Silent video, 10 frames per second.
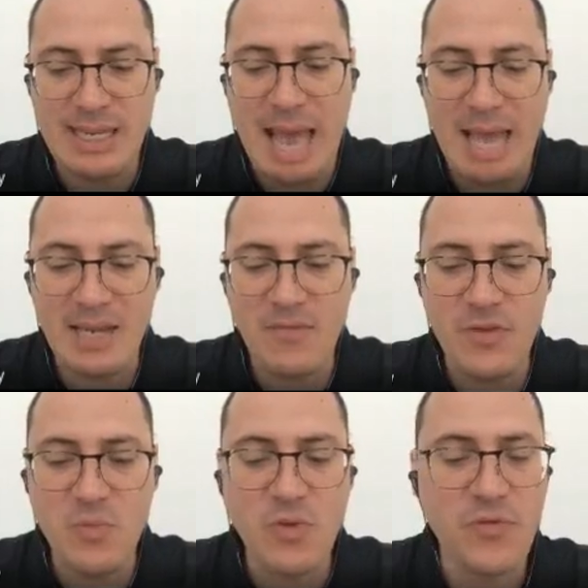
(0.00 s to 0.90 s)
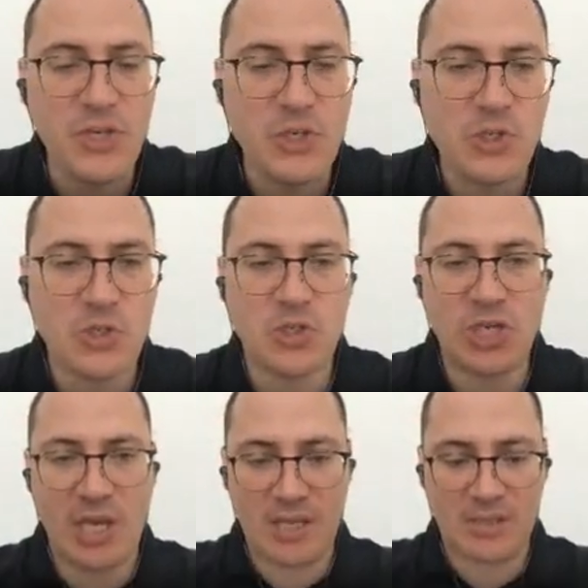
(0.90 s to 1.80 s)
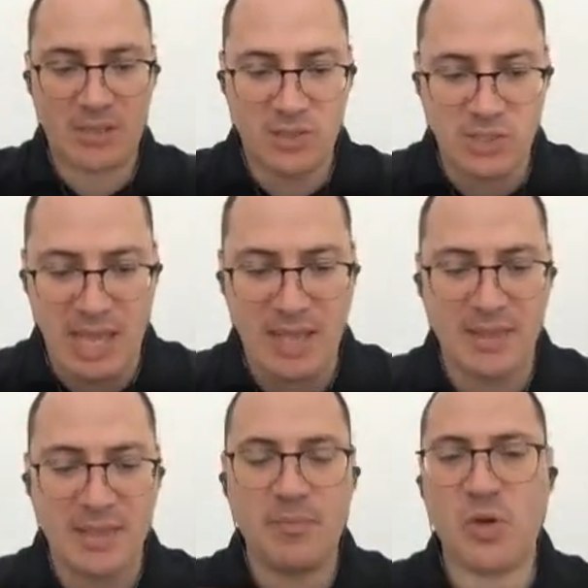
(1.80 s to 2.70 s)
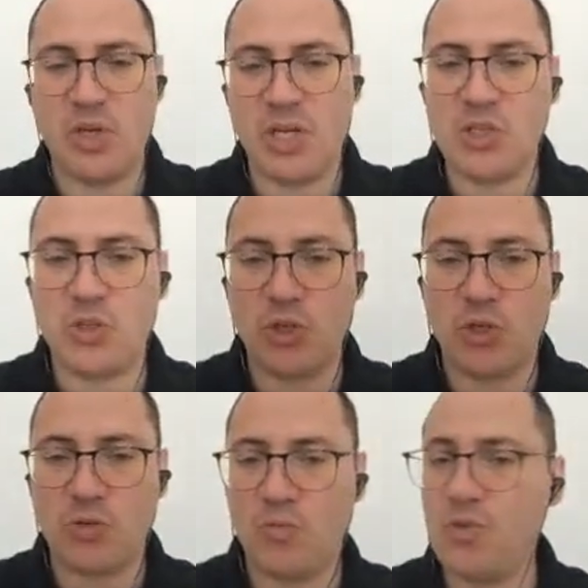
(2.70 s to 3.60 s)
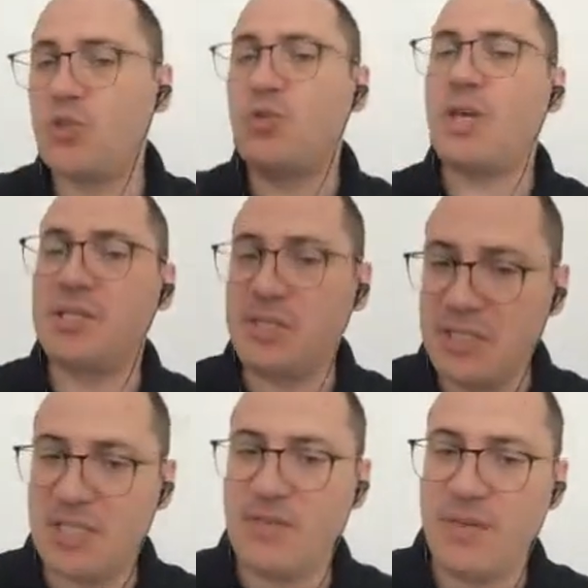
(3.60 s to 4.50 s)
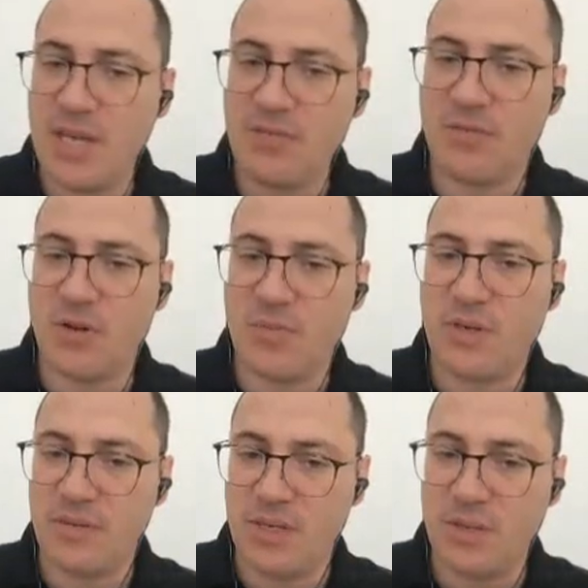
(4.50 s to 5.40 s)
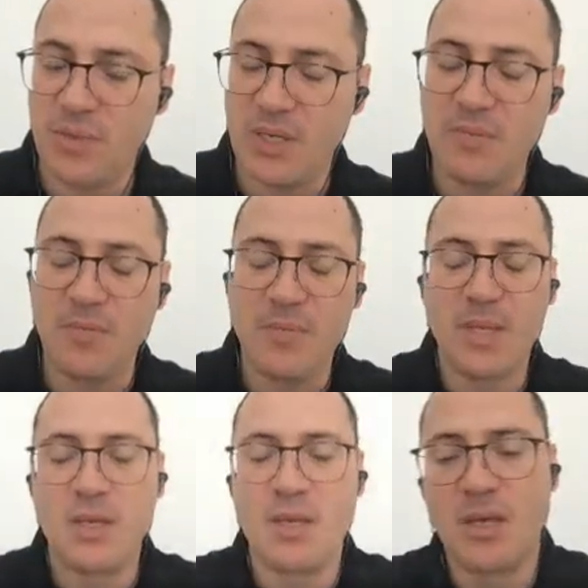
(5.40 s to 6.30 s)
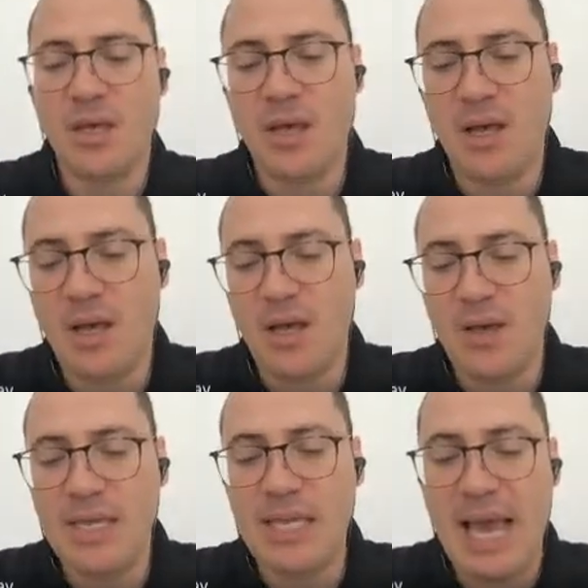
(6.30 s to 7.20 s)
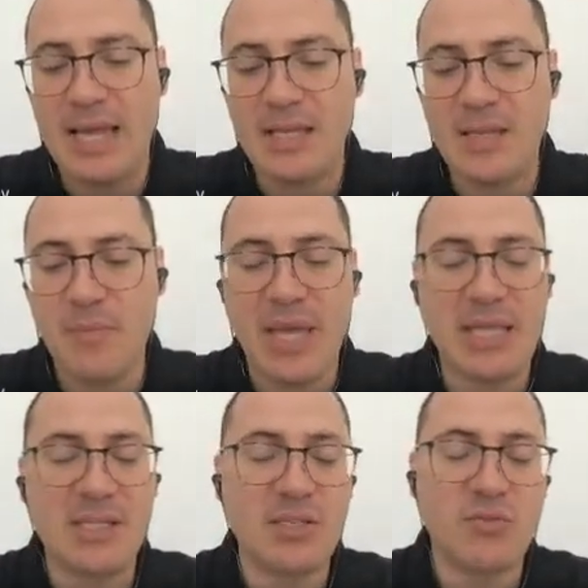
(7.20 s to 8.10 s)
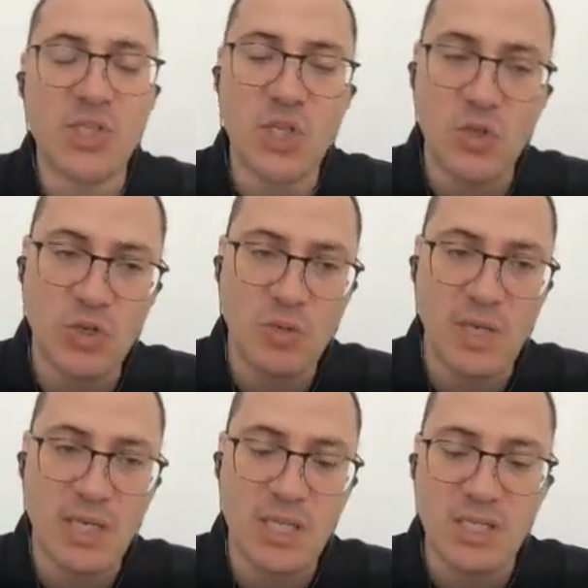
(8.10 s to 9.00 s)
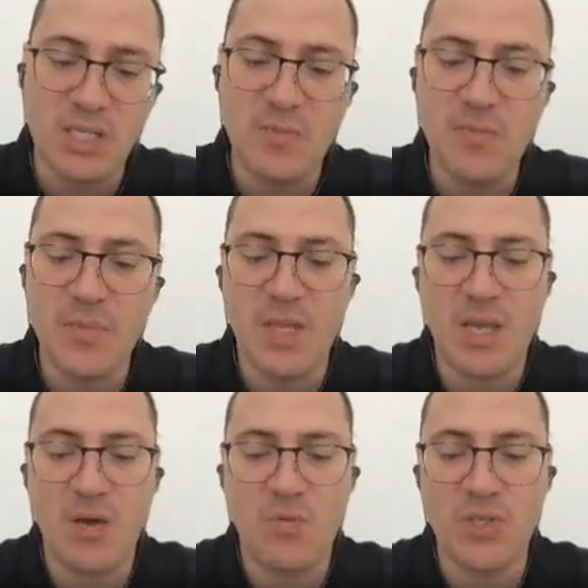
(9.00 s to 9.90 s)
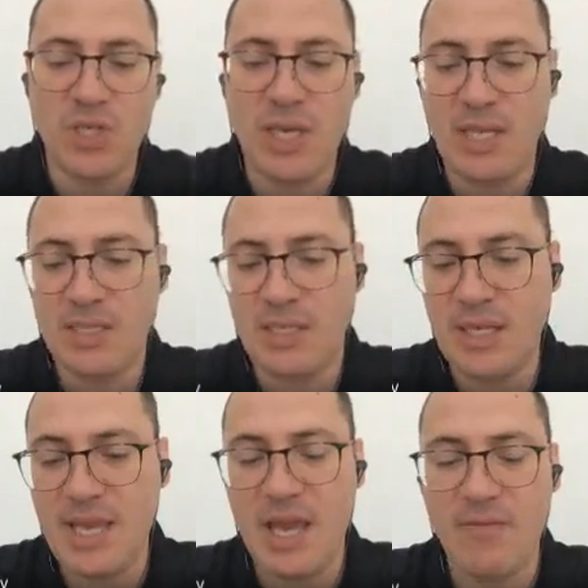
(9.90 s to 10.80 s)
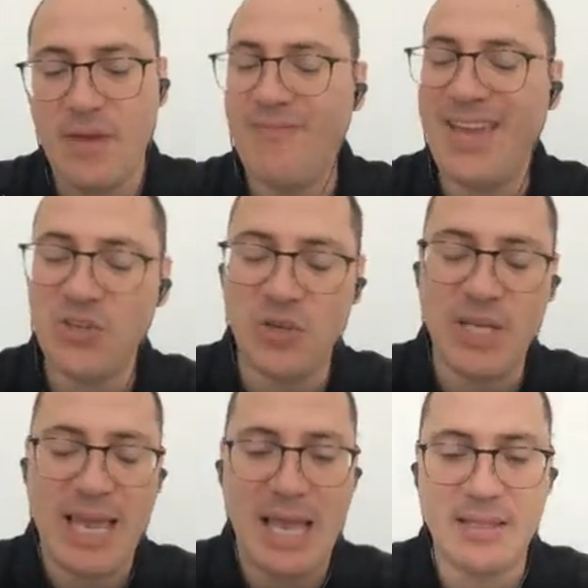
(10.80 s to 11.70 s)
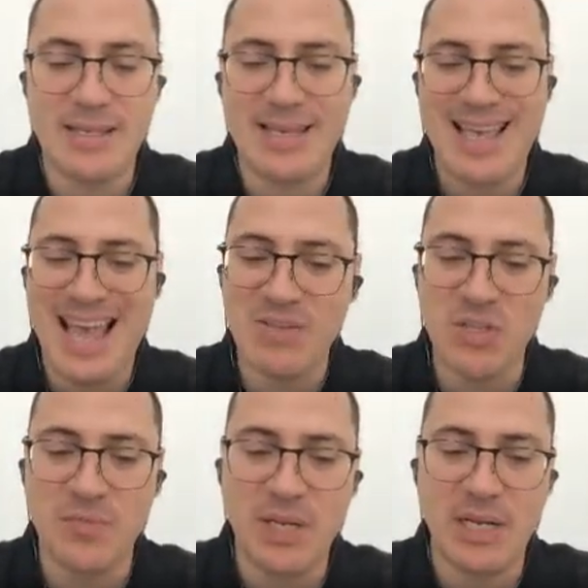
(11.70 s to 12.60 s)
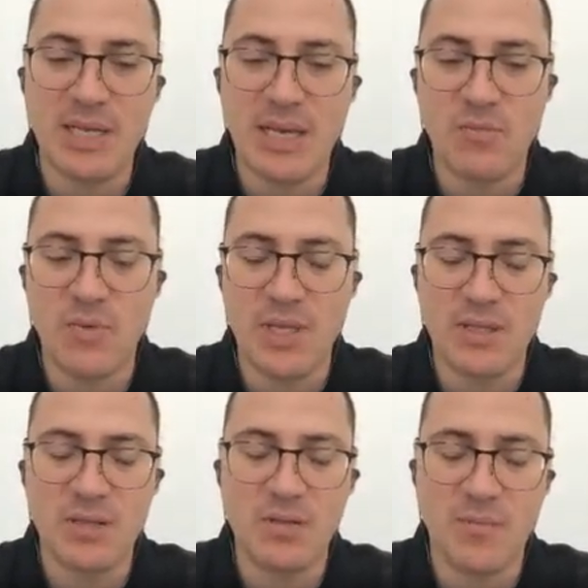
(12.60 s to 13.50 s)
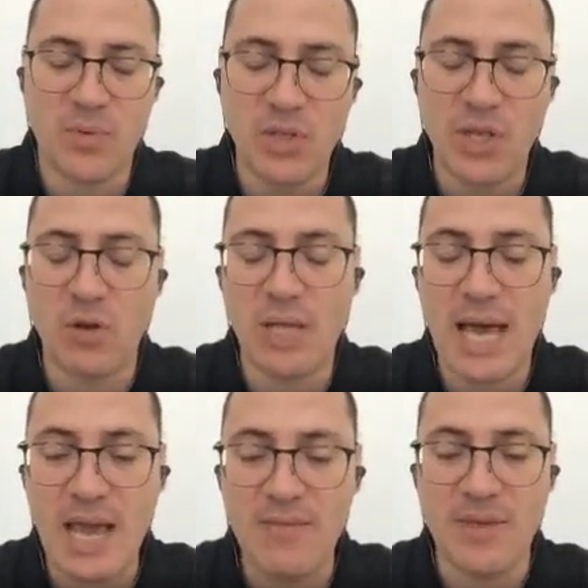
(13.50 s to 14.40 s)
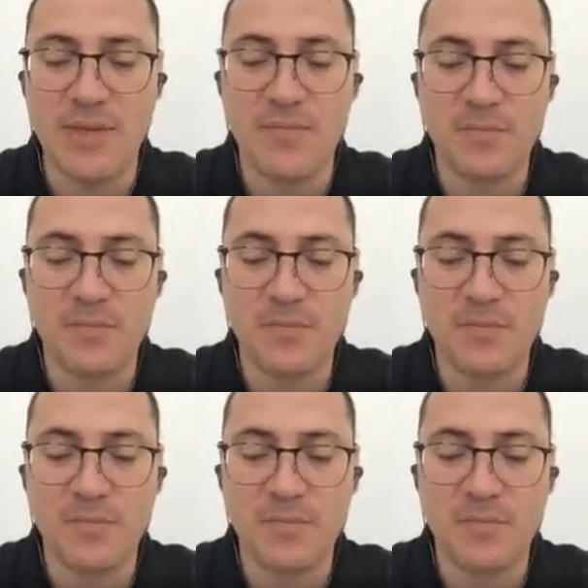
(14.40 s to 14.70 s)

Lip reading: added a few more features, such as standard project structure, which you can still deviate from if needed be. It added dependency resolution mechanism, which Ant didn't have. Eventually, Ant has something like that with a project called Ivy.